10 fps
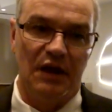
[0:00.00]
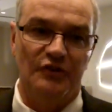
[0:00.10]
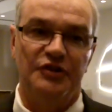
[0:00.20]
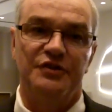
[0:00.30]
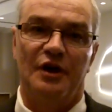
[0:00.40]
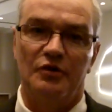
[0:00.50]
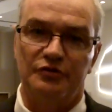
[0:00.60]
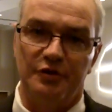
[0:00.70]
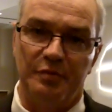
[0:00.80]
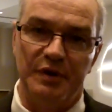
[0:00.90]
and she
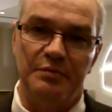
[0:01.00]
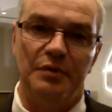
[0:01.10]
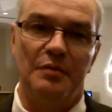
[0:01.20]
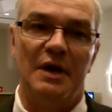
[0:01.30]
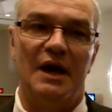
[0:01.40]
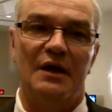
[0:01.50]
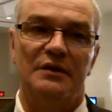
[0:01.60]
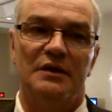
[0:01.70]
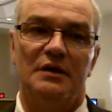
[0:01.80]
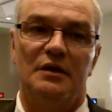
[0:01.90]
talks to the people
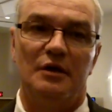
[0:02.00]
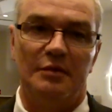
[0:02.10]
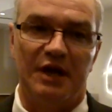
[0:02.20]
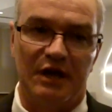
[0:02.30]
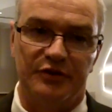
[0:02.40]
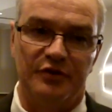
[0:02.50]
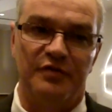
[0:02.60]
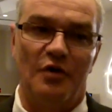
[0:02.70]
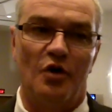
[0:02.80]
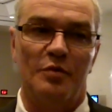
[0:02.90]
about coming out to the
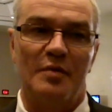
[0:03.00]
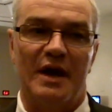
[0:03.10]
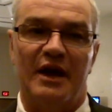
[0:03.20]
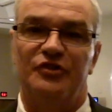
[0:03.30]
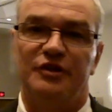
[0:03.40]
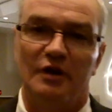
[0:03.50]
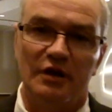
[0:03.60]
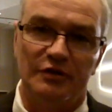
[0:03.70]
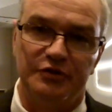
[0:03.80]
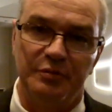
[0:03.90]
farm, about how she
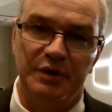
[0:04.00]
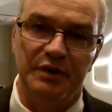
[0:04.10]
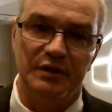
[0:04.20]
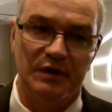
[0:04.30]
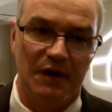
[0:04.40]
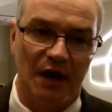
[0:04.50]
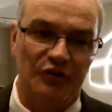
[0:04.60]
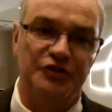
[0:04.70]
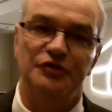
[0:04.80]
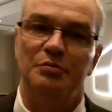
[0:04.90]
loves to be,
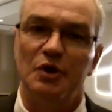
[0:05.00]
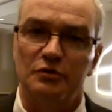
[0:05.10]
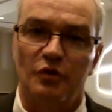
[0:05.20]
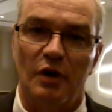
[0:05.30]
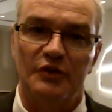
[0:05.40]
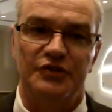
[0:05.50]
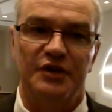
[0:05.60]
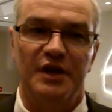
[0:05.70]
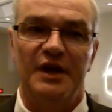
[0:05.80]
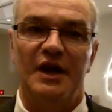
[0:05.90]
how she's milked twice
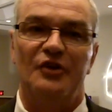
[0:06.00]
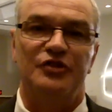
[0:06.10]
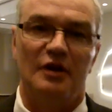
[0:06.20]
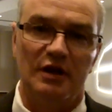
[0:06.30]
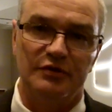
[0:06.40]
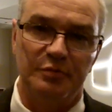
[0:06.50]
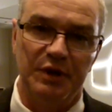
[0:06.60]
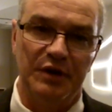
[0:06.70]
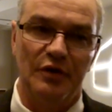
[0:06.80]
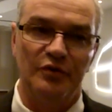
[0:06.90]
a day, how she loves
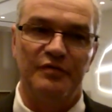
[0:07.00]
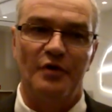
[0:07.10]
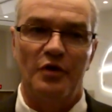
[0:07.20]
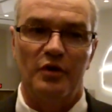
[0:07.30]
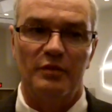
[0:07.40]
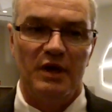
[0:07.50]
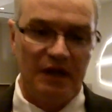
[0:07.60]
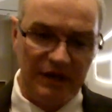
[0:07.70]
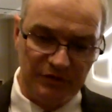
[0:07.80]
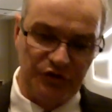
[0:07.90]
being on the farm,
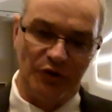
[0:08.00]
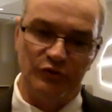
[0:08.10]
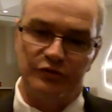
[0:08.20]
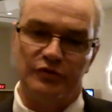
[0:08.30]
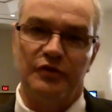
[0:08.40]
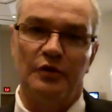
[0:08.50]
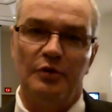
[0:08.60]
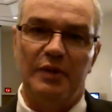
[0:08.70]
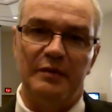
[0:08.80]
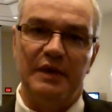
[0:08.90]
even shows her as a
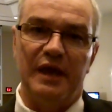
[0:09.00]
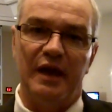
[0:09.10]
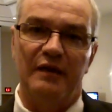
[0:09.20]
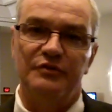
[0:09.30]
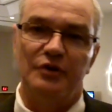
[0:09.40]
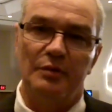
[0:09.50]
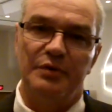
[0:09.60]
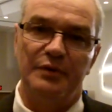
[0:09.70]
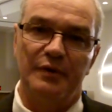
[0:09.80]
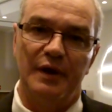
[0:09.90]
little baby calf
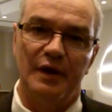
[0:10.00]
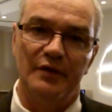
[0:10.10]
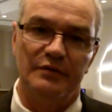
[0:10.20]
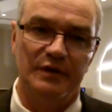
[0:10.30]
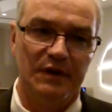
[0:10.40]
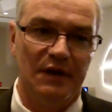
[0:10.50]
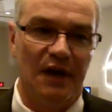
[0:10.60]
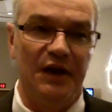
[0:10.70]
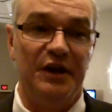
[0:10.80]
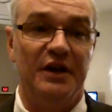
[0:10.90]
jumping around.
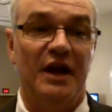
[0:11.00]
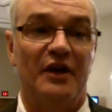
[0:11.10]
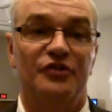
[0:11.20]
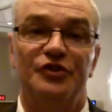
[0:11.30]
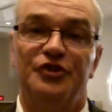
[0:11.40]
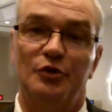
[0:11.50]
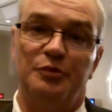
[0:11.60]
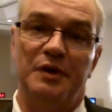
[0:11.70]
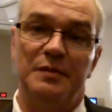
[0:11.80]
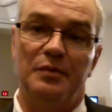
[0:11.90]
And then it actually
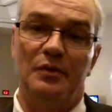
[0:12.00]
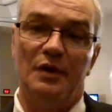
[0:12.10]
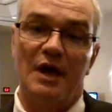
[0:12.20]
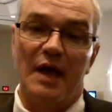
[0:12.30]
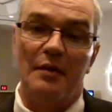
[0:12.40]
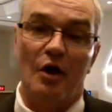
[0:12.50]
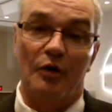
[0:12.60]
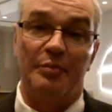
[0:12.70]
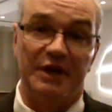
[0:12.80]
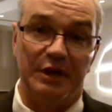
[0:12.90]
shows people
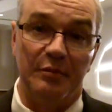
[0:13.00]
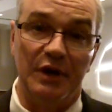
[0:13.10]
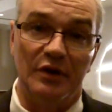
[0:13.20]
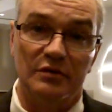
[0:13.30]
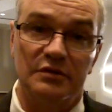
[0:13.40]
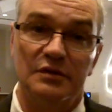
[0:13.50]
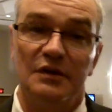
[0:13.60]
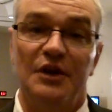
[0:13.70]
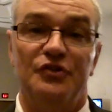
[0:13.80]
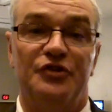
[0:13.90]
her being milked.
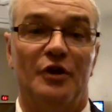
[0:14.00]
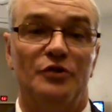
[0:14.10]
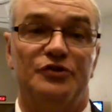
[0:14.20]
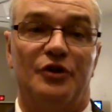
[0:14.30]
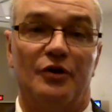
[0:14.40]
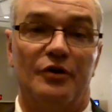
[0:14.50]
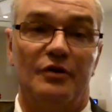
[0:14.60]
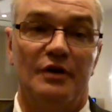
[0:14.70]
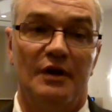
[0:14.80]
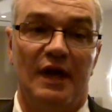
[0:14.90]
It shows
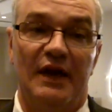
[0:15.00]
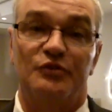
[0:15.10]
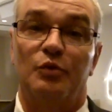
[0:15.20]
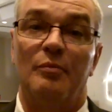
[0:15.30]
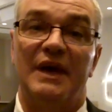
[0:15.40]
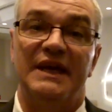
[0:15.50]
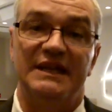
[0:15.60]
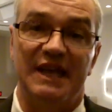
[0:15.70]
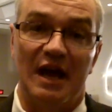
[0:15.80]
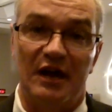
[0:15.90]
her as we're
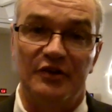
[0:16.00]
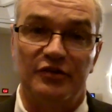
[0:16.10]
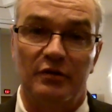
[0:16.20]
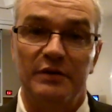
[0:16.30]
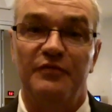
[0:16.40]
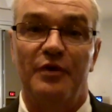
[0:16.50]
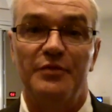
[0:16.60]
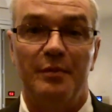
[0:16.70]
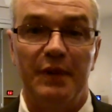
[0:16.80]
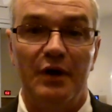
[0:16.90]
making the ice cream
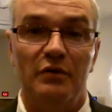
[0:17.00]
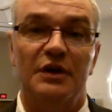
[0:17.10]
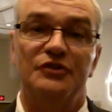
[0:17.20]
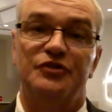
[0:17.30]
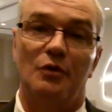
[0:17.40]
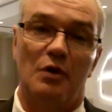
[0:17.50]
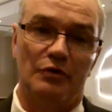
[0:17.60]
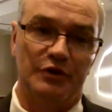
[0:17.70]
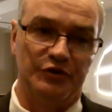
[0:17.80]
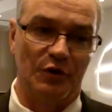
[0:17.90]
from the milk and so
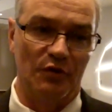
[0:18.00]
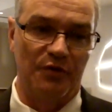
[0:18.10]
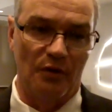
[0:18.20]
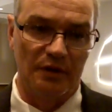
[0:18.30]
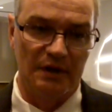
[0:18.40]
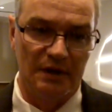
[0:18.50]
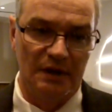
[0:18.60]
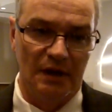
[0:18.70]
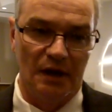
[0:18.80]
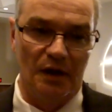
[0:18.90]
on and so forth.
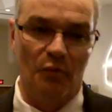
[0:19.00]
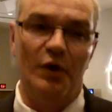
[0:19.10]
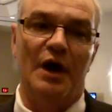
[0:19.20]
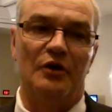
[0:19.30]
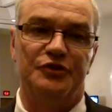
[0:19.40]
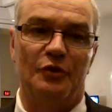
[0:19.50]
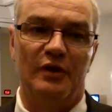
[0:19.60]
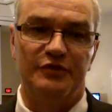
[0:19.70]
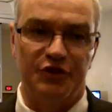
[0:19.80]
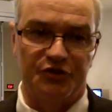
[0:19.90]
Uh, we also
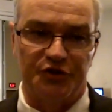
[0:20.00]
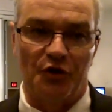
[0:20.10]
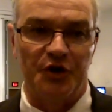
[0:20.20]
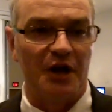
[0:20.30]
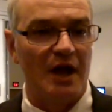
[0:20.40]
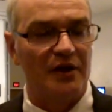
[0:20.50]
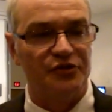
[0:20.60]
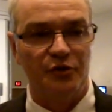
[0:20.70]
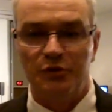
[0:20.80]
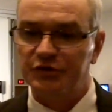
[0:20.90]
have just started
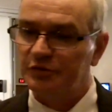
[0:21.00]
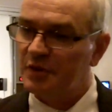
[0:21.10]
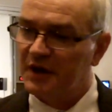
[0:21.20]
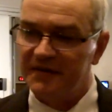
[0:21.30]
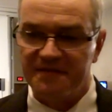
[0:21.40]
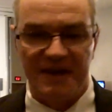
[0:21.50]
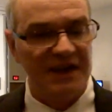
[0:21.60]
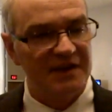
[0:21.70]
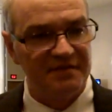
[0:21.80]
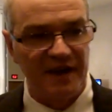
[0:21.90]
last year, which has been a
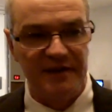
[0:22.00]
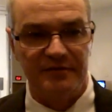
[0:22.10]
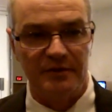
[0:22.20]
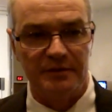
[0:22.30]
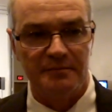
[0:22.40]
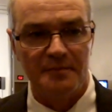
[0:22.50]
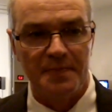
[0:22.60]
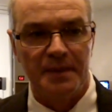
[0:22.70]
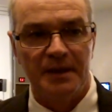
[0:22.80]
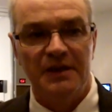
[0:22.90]
fan favorite,
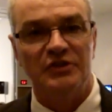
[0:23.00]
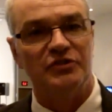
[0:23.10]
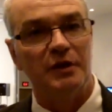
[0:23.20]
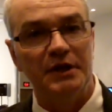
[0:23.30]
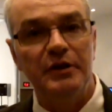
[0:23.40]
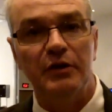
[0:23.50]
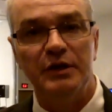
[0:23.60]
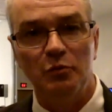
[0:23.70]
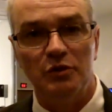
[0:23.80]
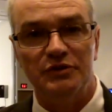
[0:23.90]
is Lee
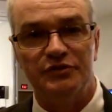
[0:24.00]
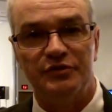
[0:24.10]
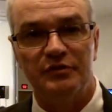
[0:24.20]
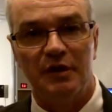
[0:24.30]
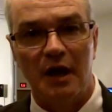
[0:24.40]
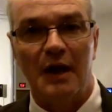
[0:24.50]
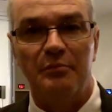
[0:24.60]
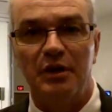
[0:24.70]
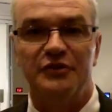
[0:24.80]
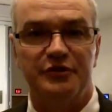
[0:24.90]
Greenwood's
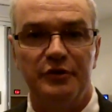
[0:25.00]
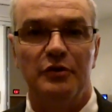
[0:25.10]
God Bless the